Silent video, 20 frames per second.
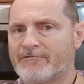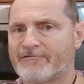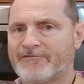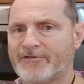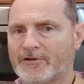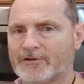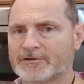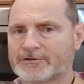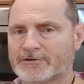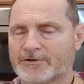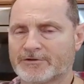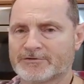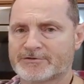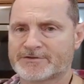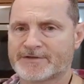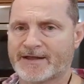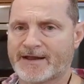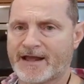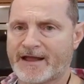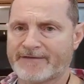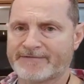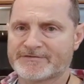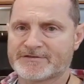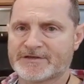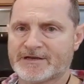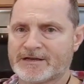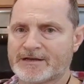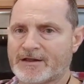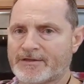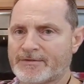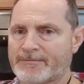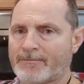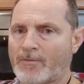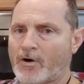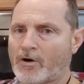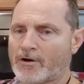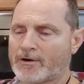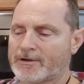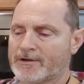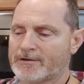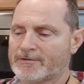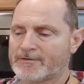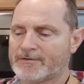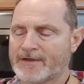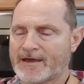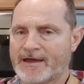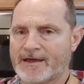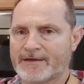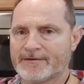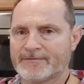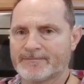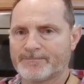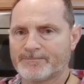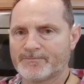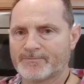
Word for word: filters that I've seen on the market that